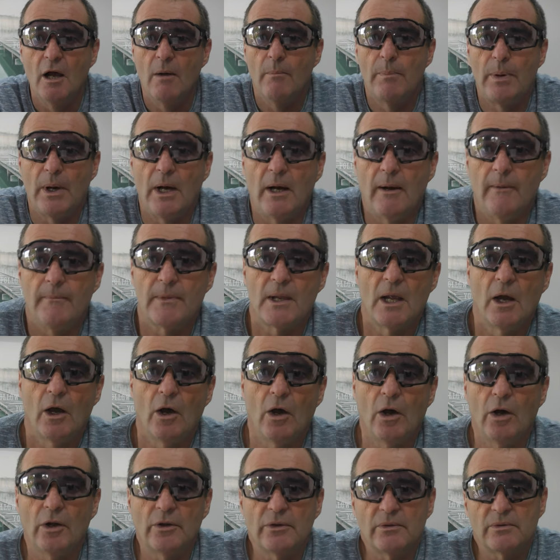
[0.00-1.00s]
But
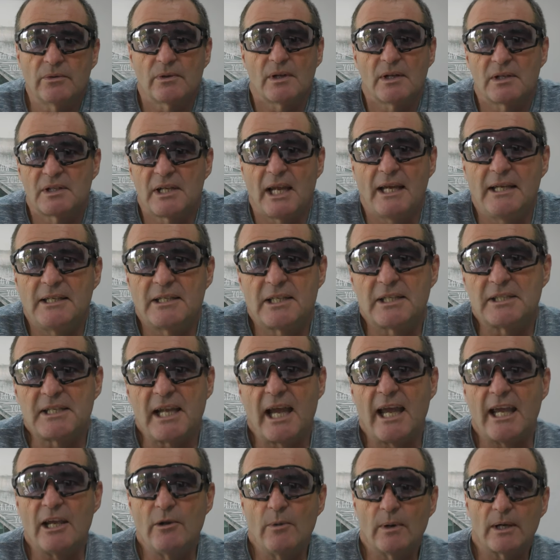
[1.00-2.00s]
on day to
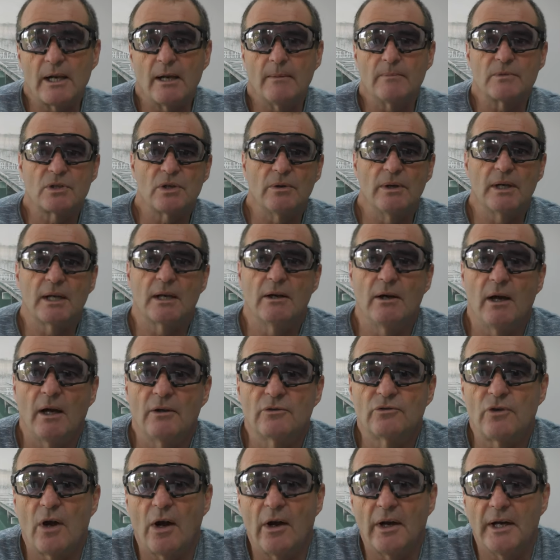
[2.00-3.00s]
day when I'm doing
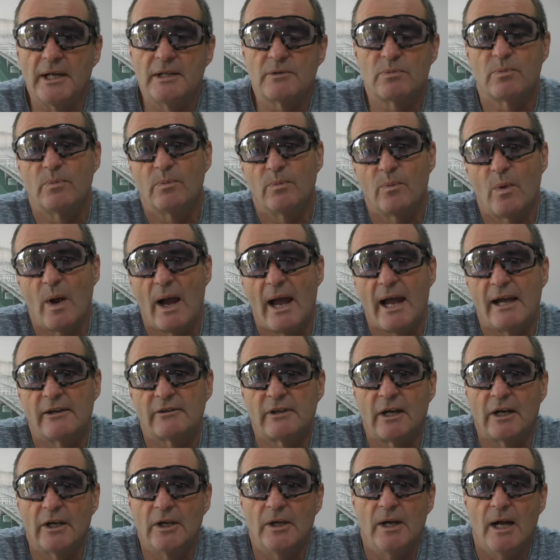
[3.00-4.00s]
a ride
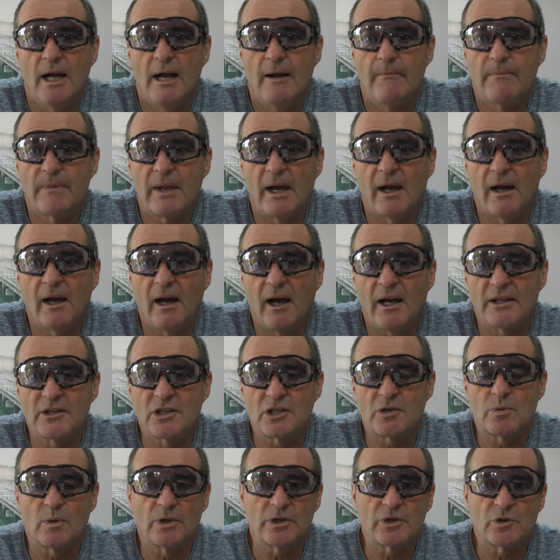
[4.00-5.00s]
aero, I
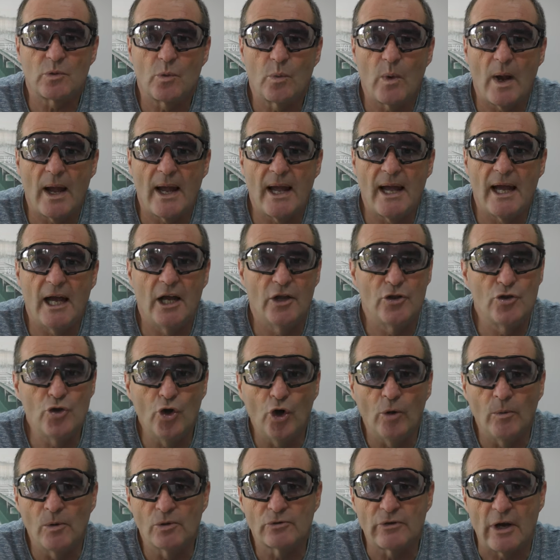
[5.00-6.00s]
just want to wear a
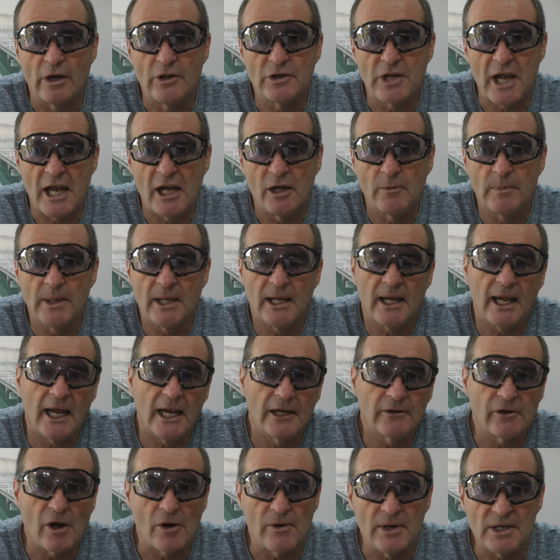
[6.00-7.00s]
normal road helmet,
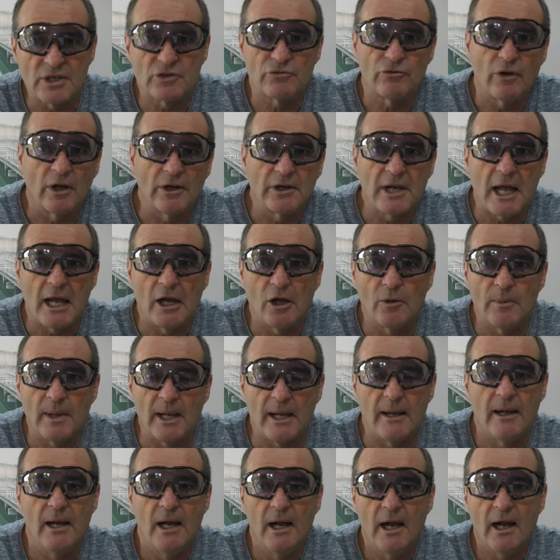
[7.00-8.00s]
aero-ish road
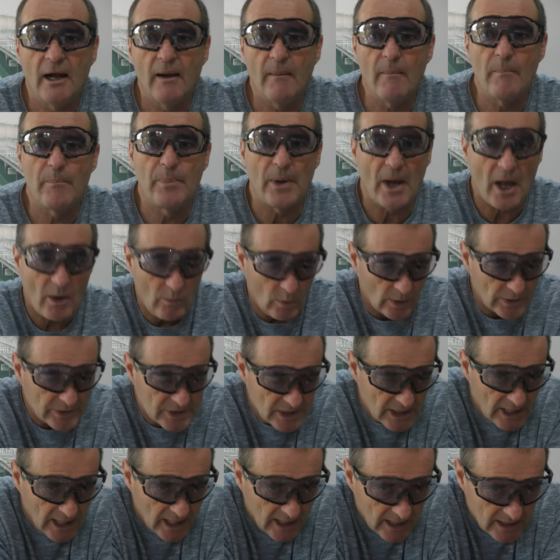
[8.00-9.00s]
helmet, but I want
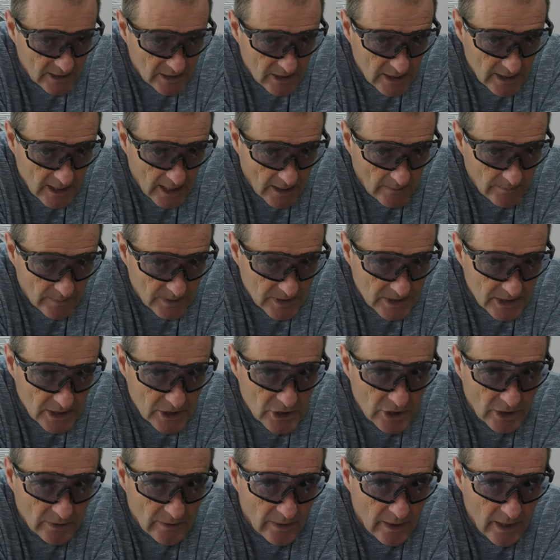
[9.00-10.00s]
to get into that
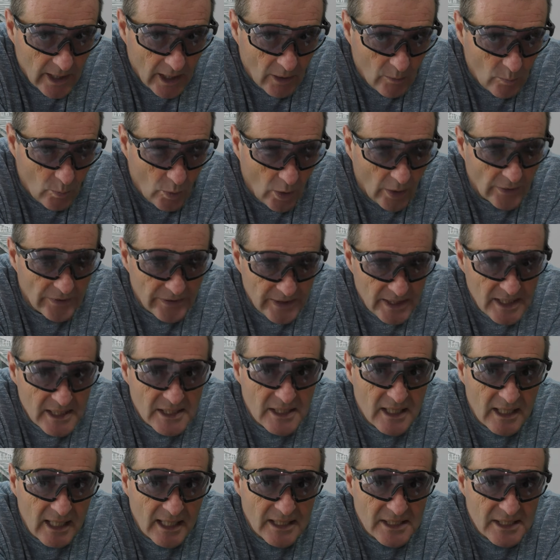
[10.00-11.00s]
position. And what
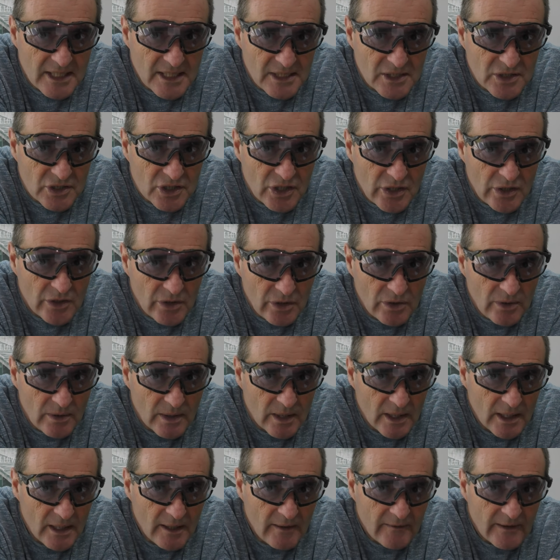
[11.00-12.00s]
these glasses
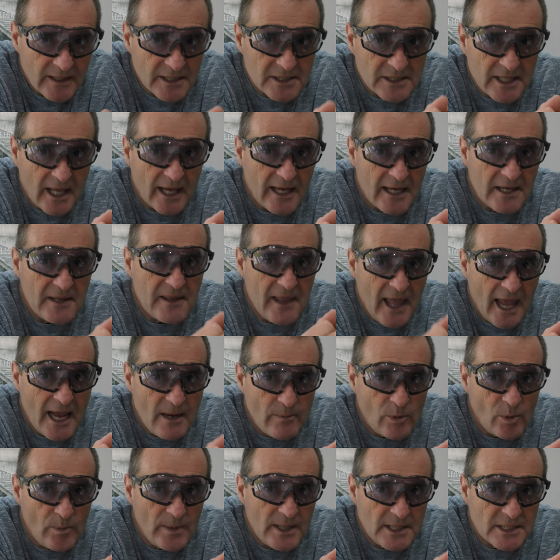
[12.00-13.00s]
do is they
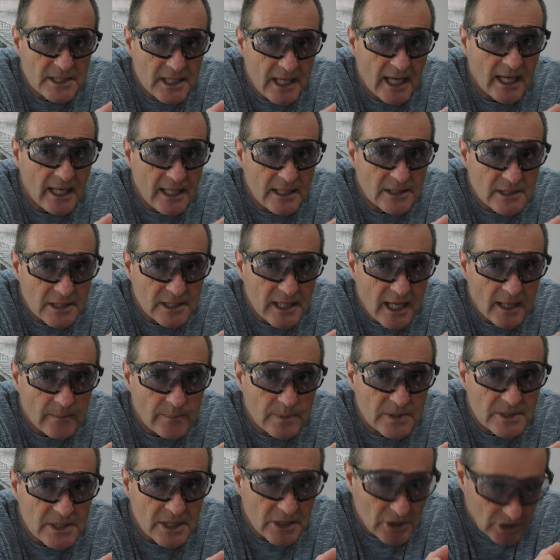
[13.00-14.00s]
enable me to get into
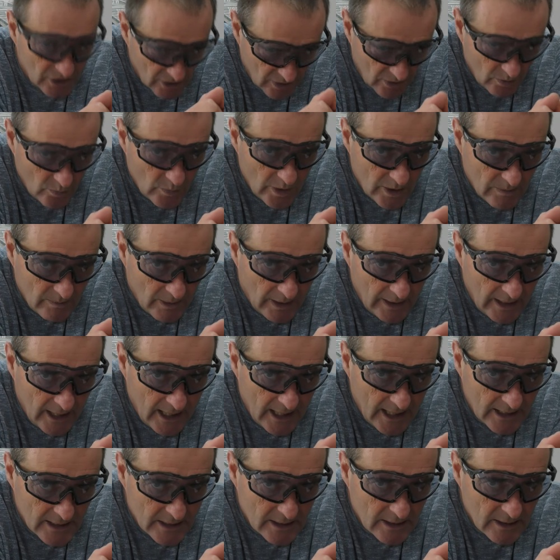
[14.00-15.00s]
that position with my
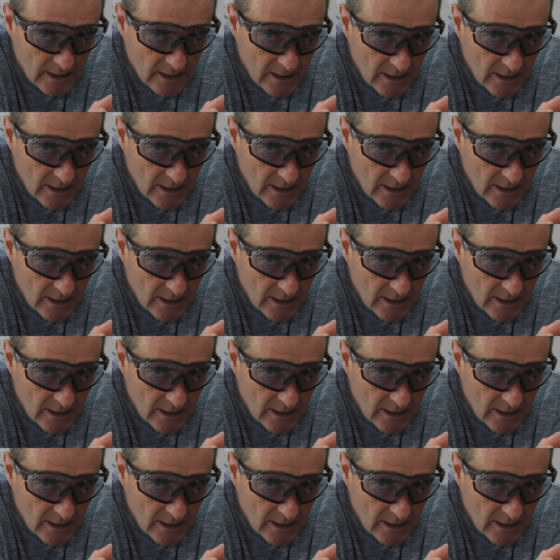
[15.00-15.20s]
head,